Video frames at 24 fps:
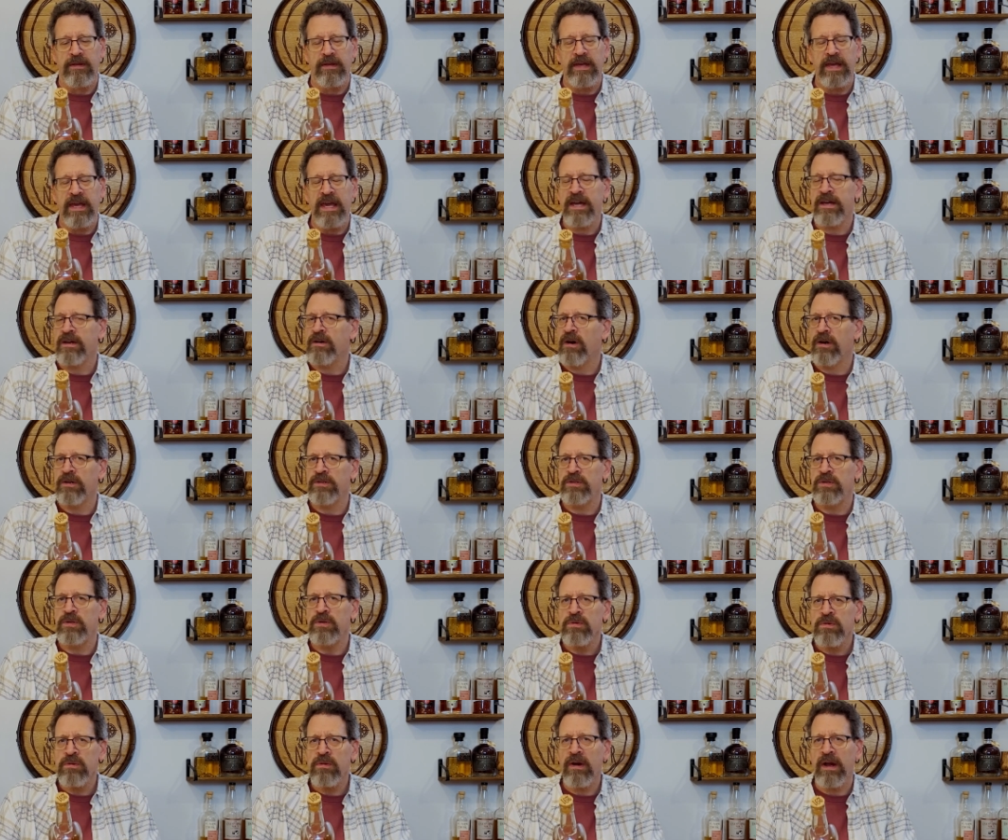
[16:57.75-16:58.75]
it got
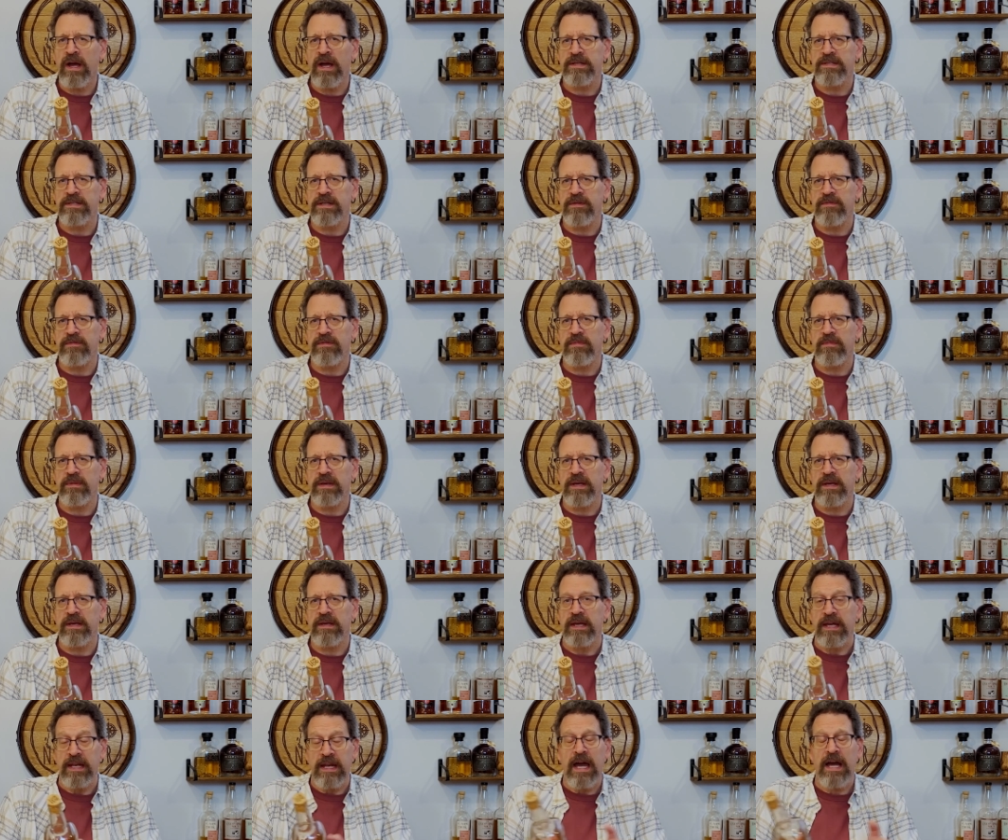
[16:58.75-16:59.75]
too grassy for me.
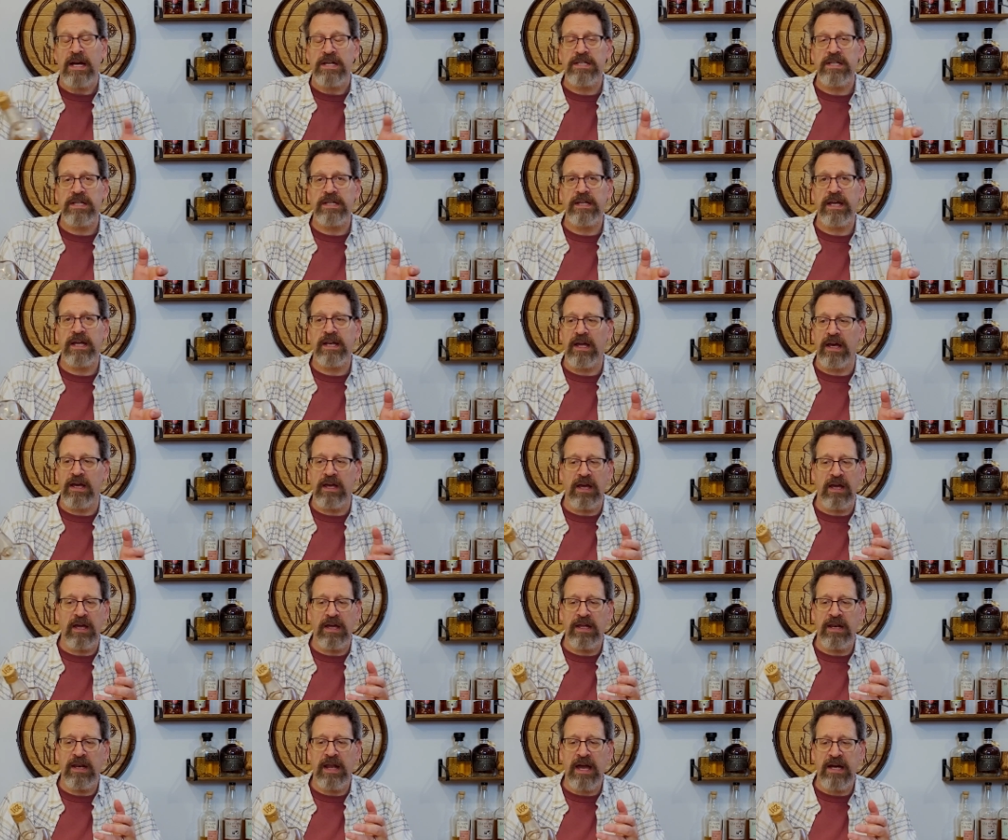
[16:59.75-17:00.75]
It actually did.
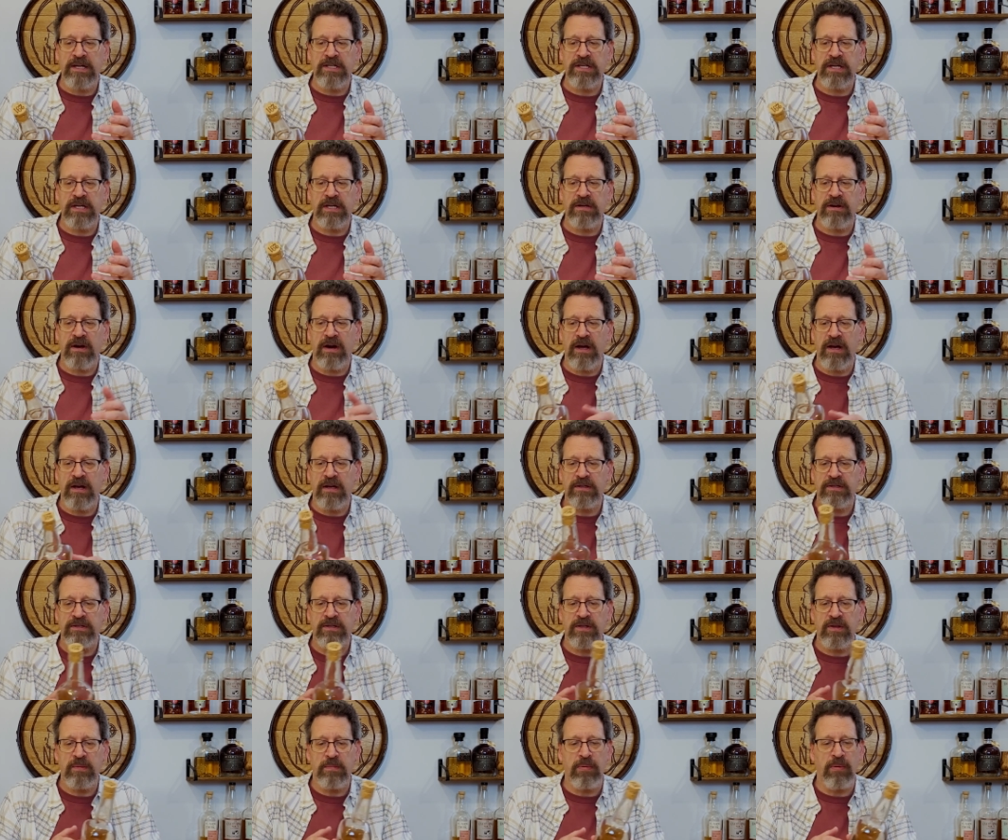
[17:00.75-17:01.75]
It actually got
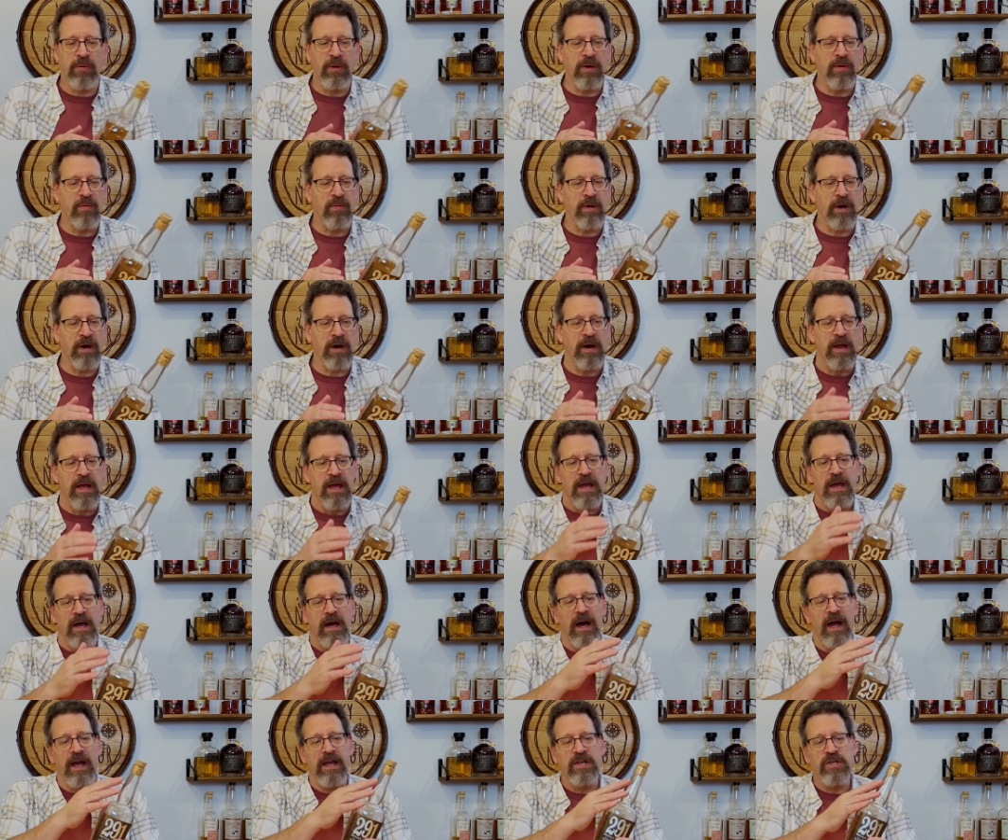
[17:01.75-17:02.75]
to the point where
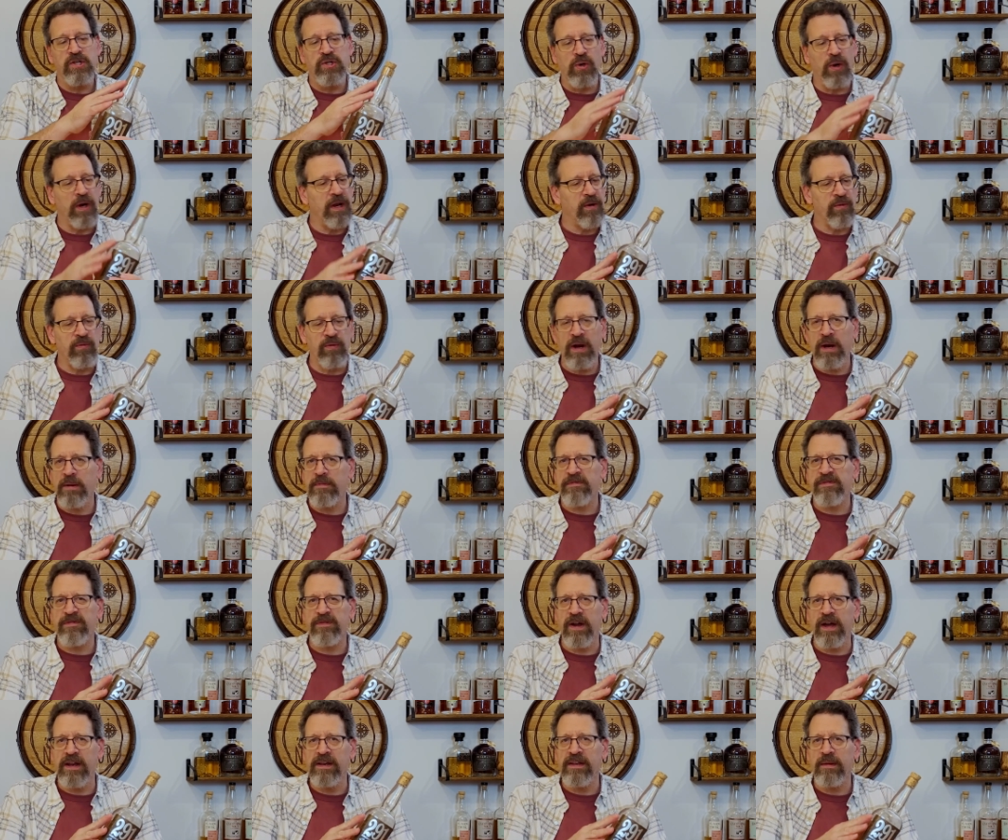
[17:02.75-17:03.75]
I enjoyed it right up
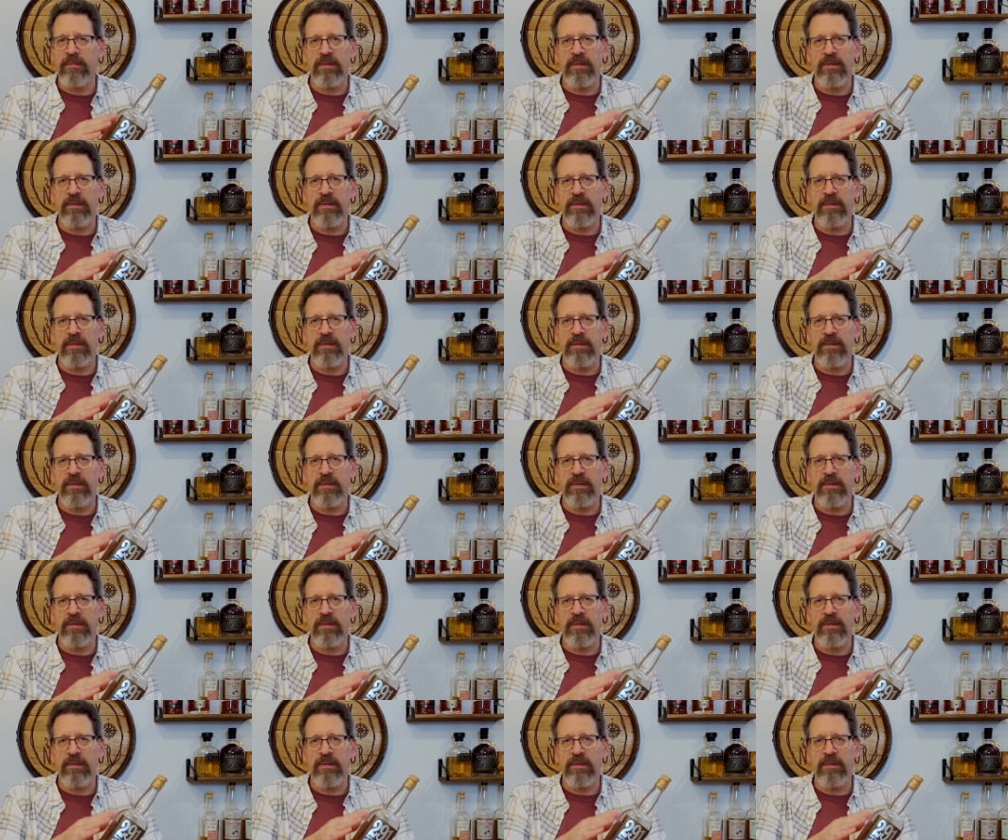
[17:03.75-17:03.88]
front. I'm